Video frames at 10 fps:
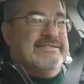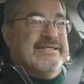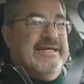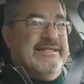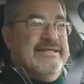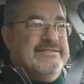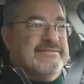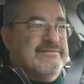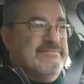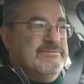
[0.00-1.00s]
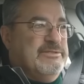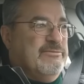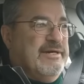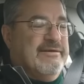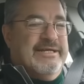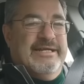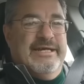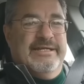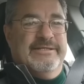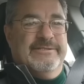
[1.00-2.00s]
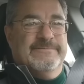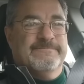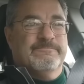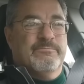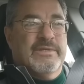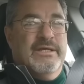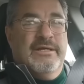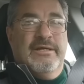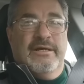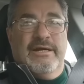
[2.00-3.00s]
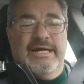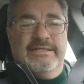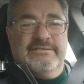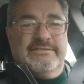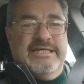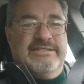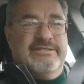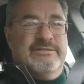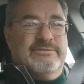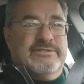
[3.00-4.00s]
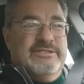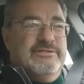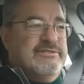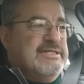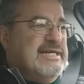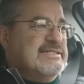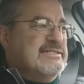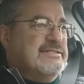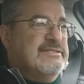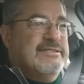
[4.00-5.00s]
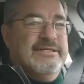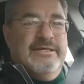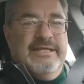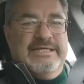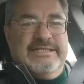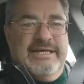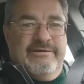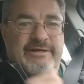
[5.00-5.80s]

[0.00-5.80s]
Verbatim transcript: inside lane, so I'm going to be a while getting out of here. All right, stay tuned. We'll see who's next. Thanks again,